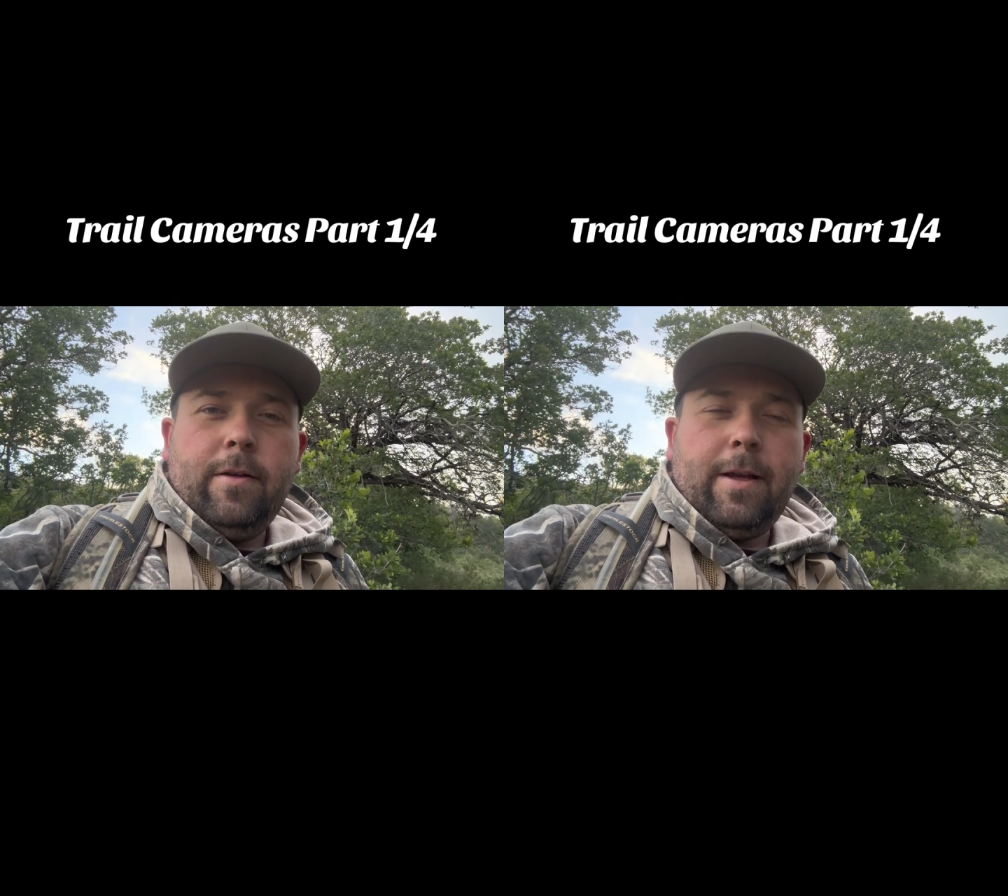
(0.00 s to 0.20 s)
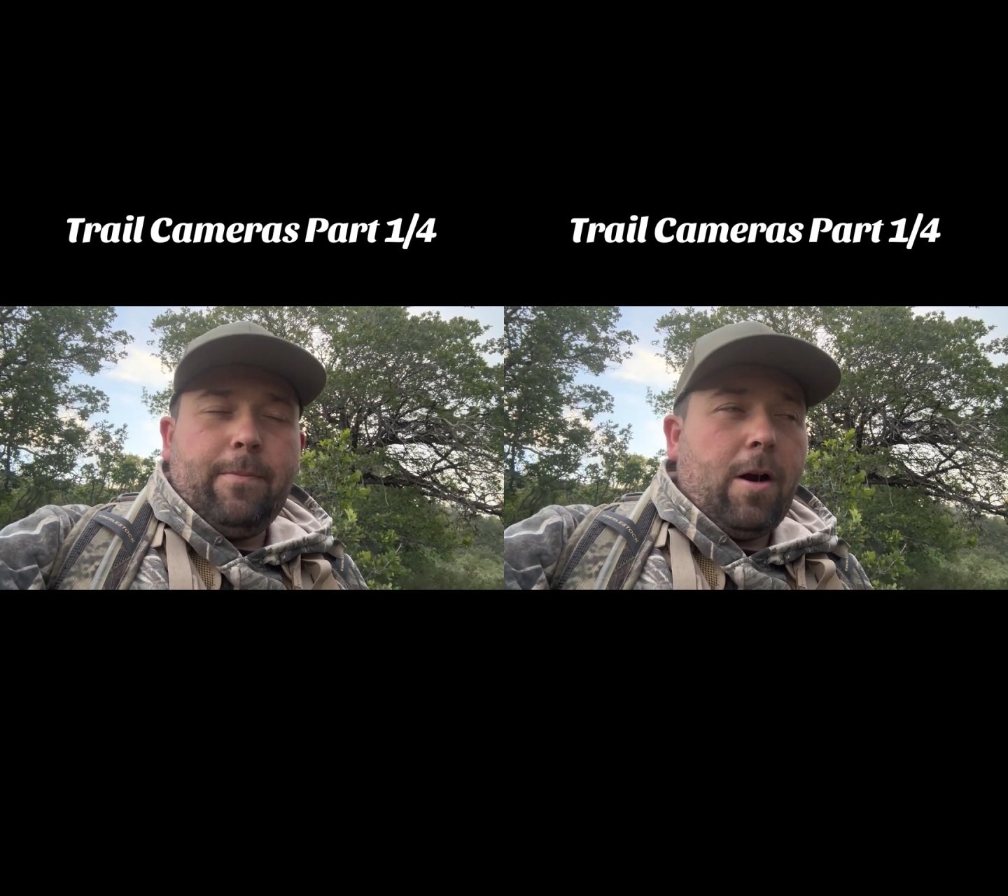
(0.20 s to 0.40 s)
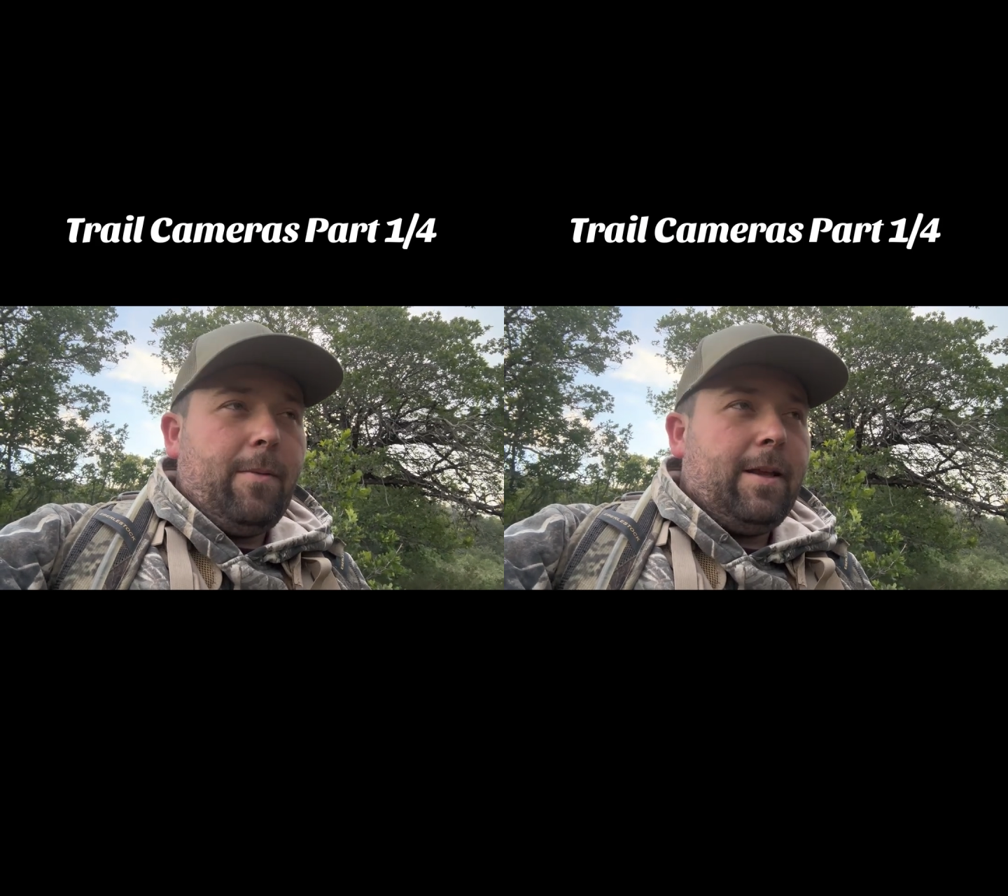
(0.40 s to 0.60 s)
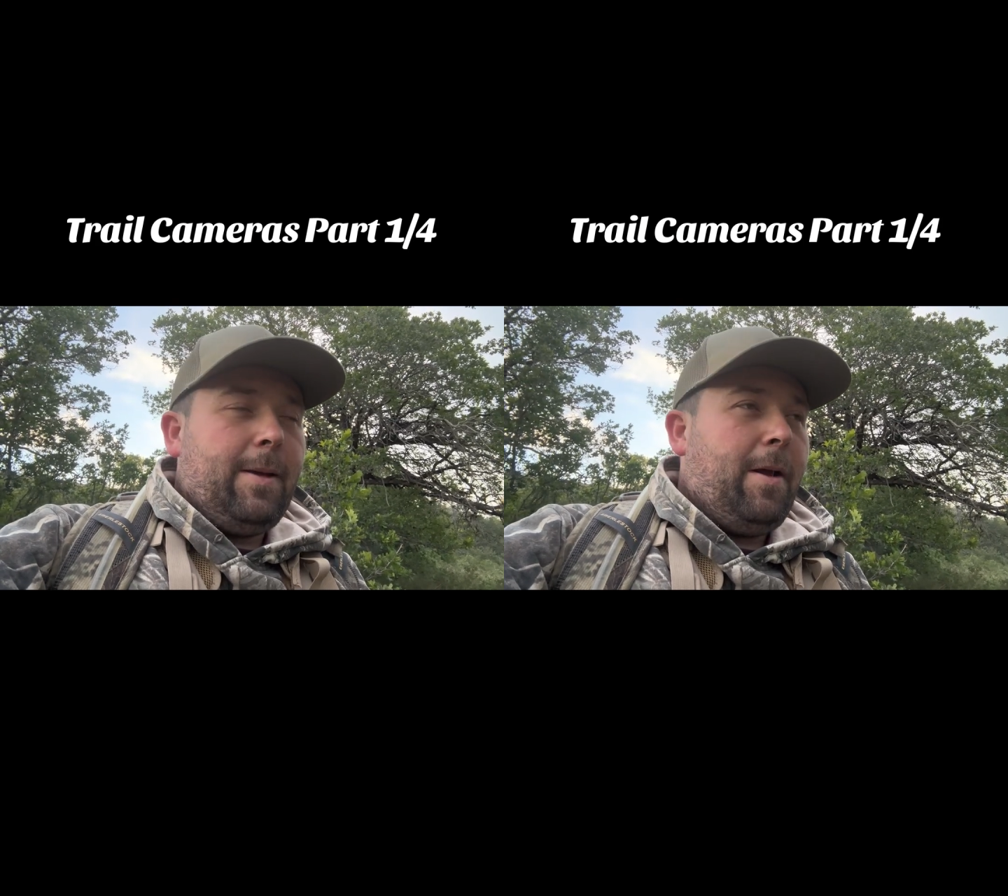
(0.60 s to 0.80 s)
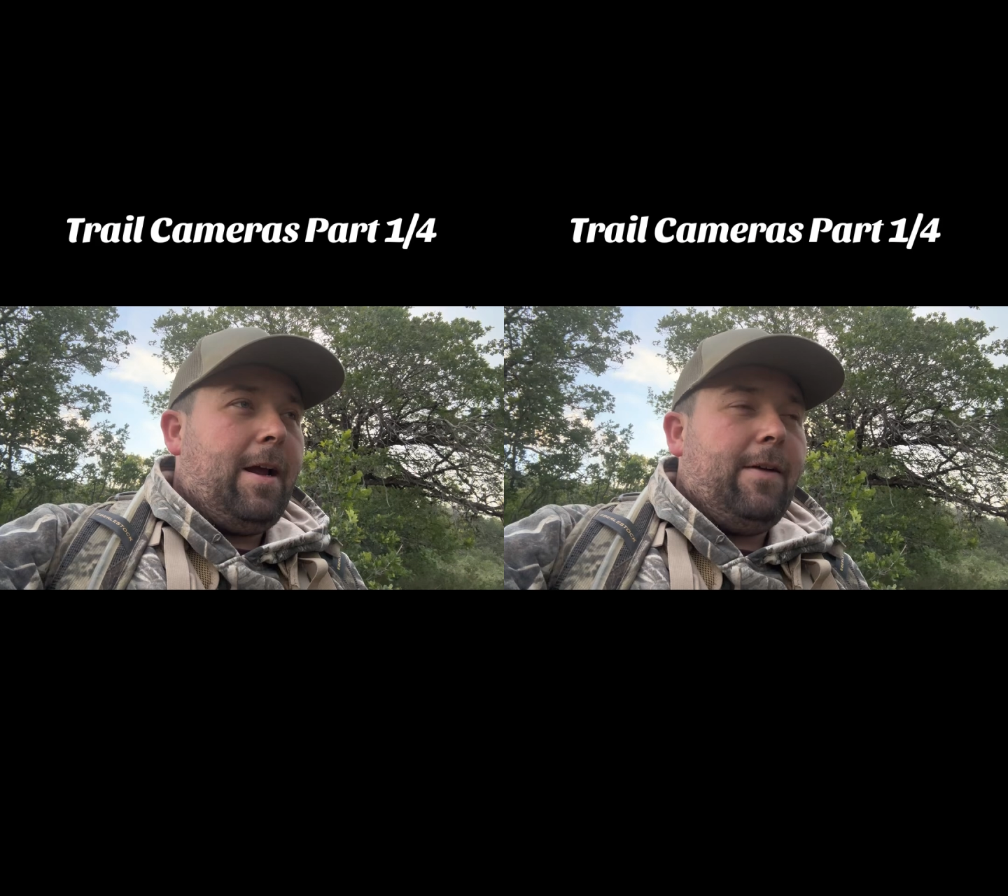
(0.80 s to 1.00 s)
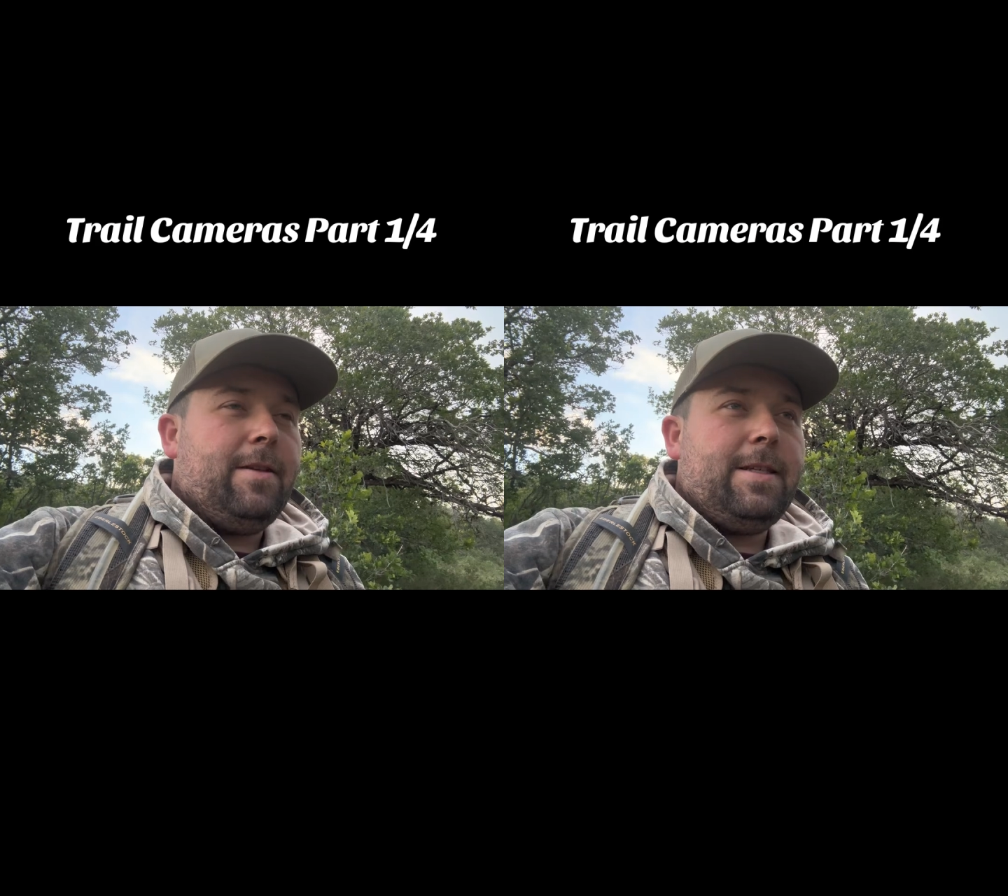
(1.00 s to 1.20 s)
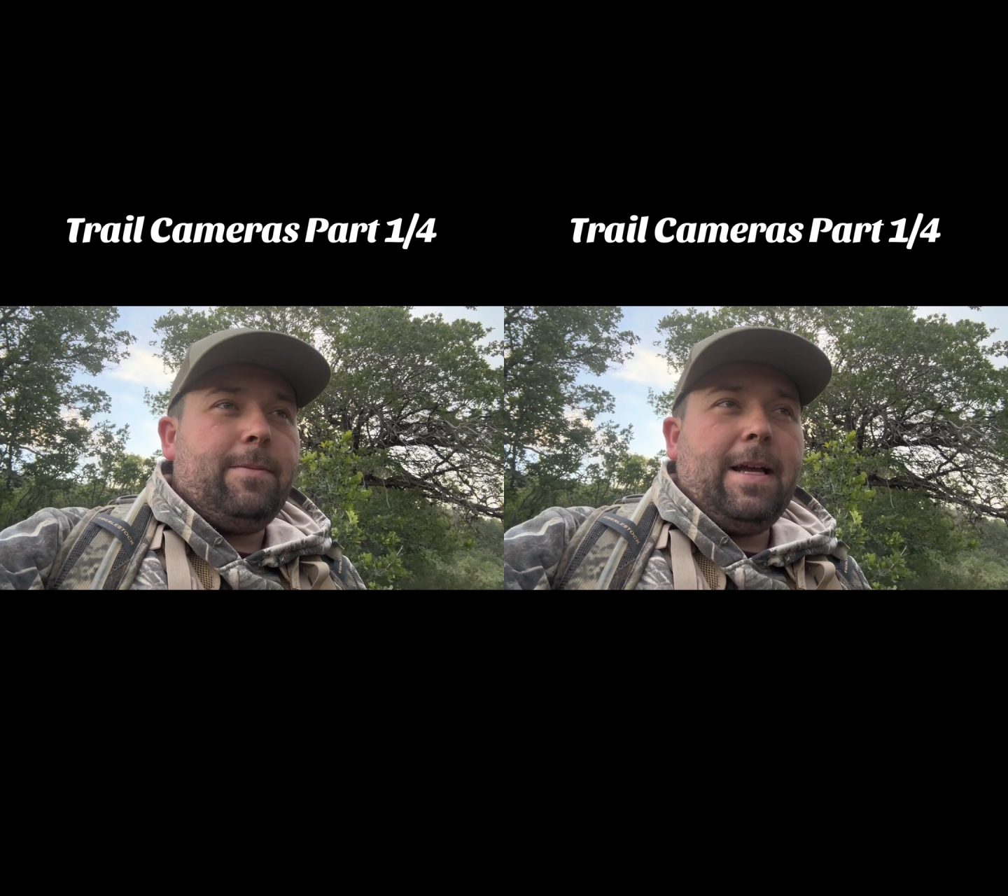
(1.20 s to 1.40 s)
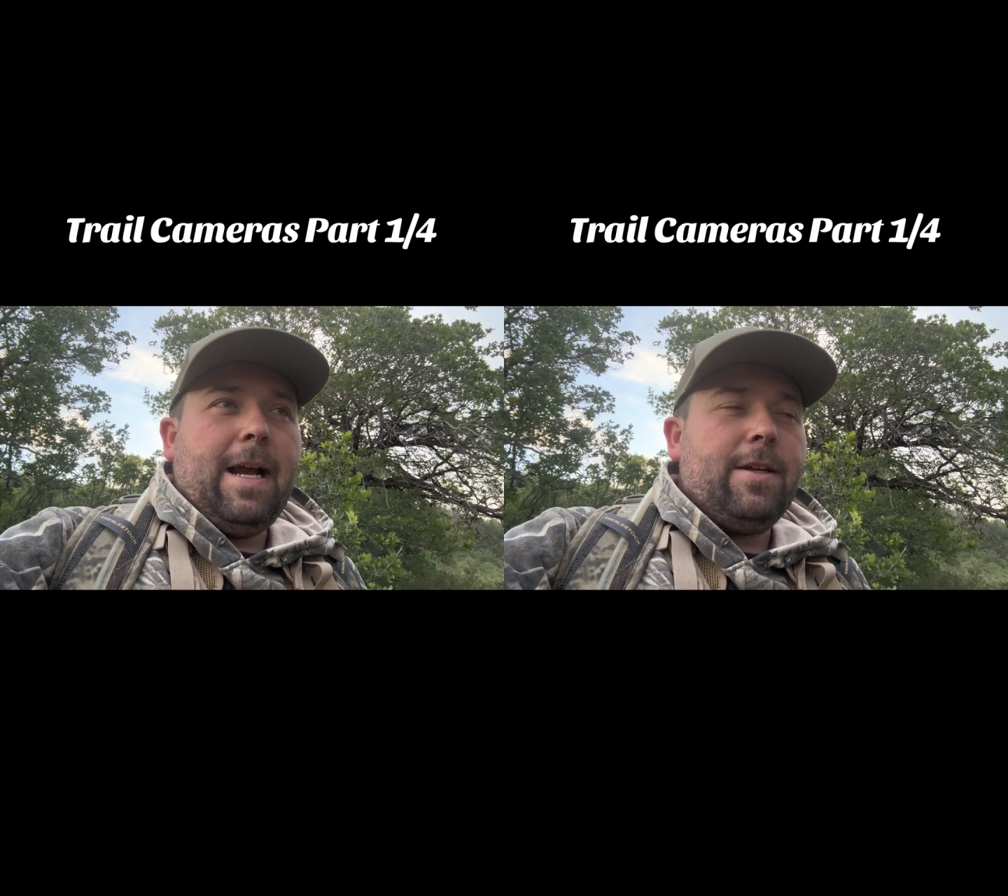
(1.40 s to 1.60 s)
They may not have the same
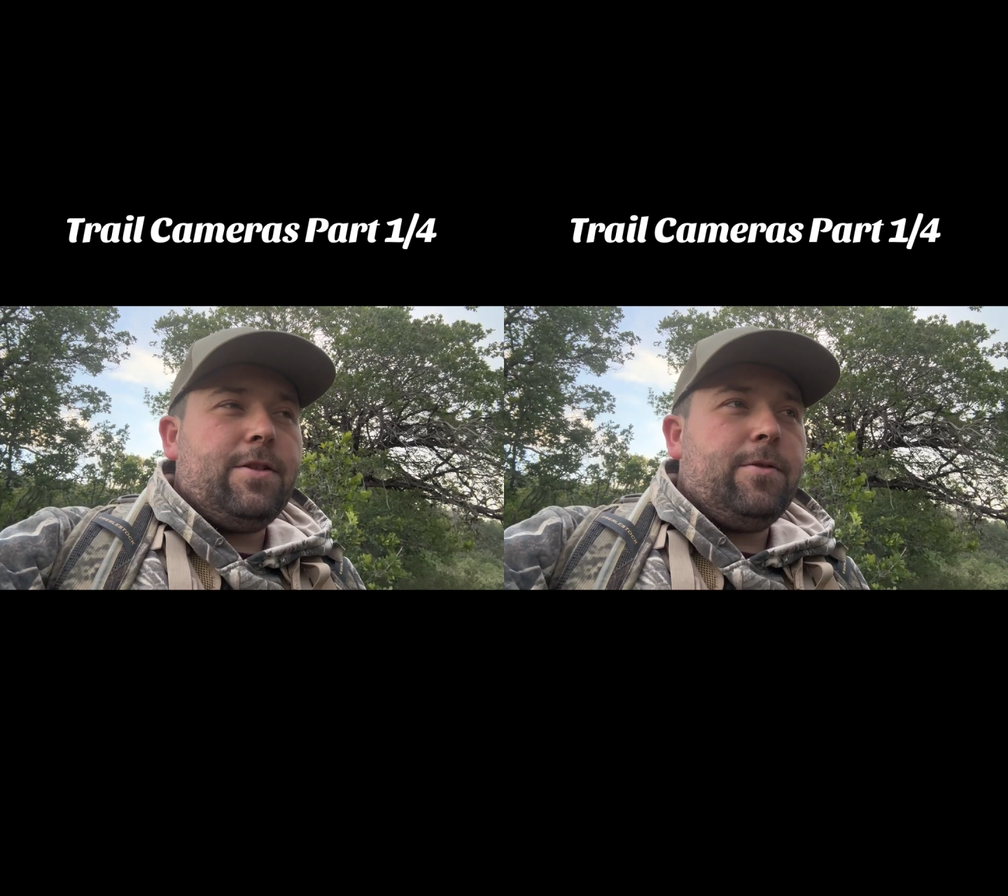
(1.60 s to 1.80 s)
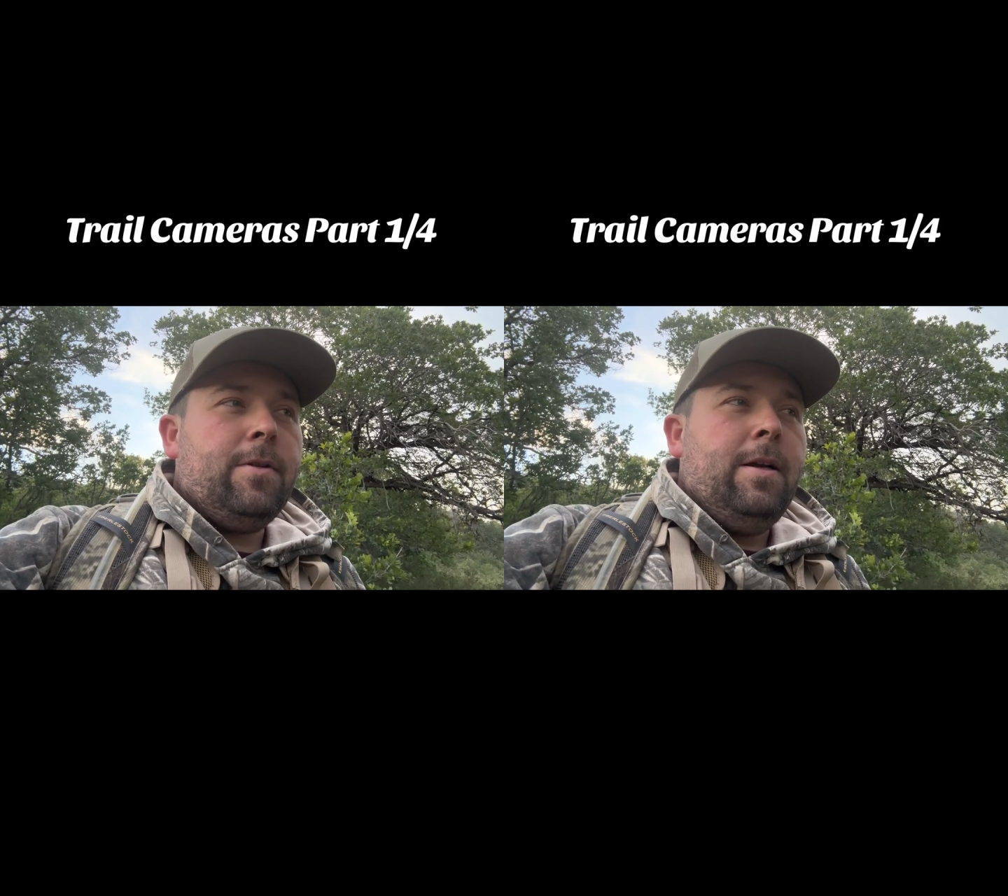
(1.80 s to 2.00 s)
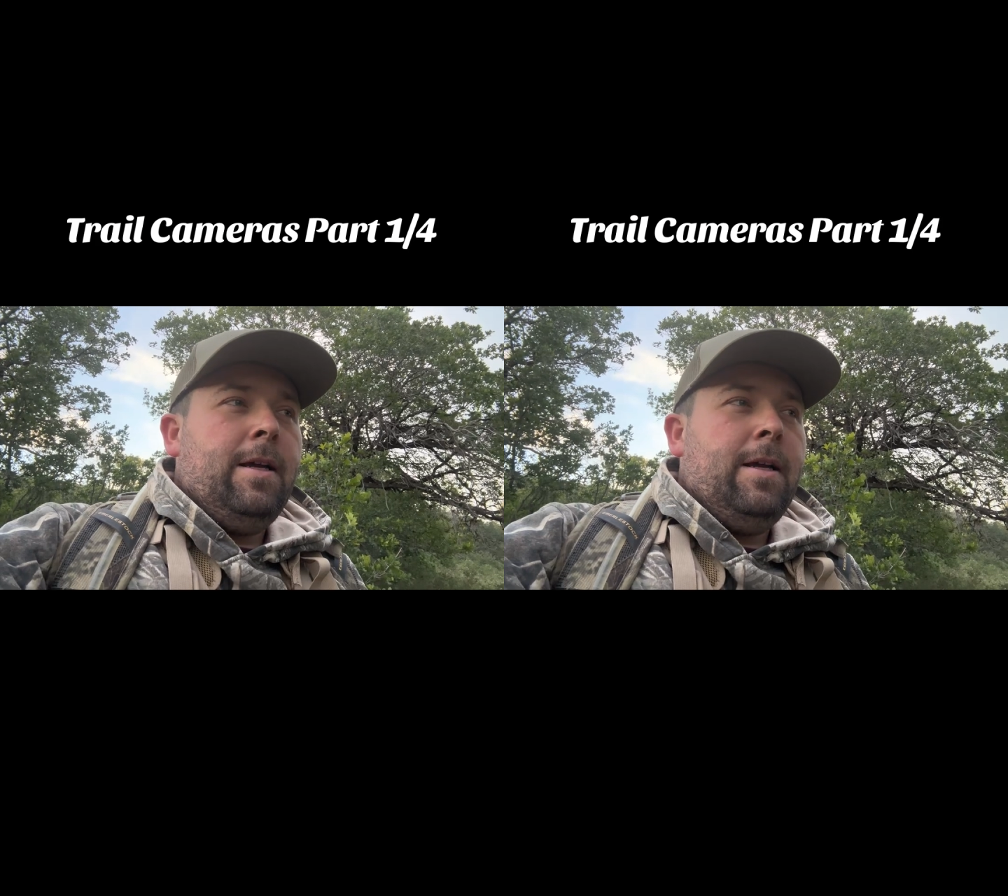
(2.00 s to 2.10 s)
tag as you.